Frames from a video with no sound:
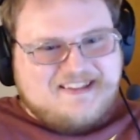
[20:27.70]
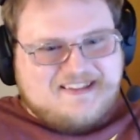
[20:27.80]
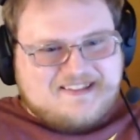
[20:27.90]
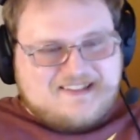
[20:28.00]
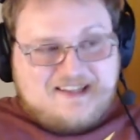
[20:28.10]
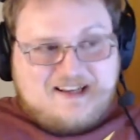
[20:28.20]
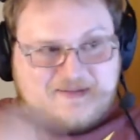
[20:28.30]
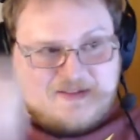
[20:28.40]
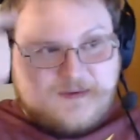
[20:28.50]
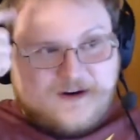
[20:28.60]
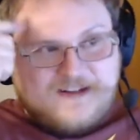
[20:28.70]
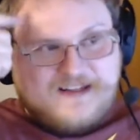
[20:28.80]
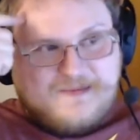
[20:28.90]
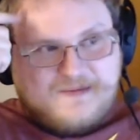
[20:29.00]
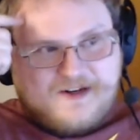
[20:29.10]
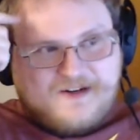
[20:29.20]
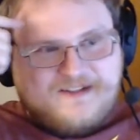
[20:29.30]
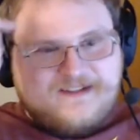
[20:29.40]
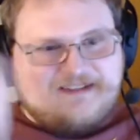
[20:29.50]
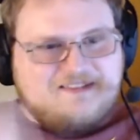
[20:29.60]
See, I'm smart. I'm
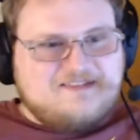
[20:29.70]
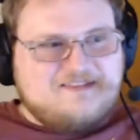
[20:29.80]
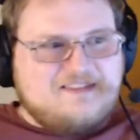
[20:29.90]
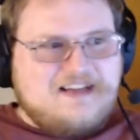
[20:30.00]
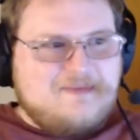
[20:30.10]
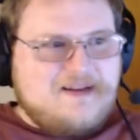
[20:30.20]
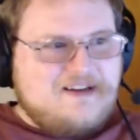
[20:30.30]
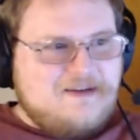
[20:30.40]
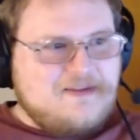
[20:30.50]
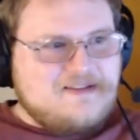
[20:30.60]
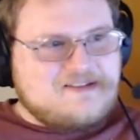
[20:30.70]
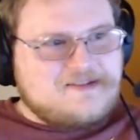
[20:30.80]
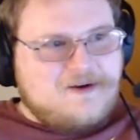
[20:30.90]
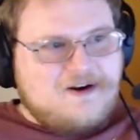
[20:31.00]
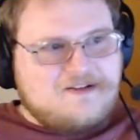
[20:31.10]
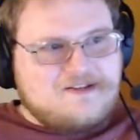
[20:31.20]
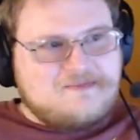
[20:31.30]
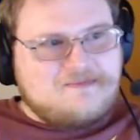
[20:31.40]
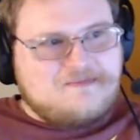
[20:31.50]
learning. I may not be the smartest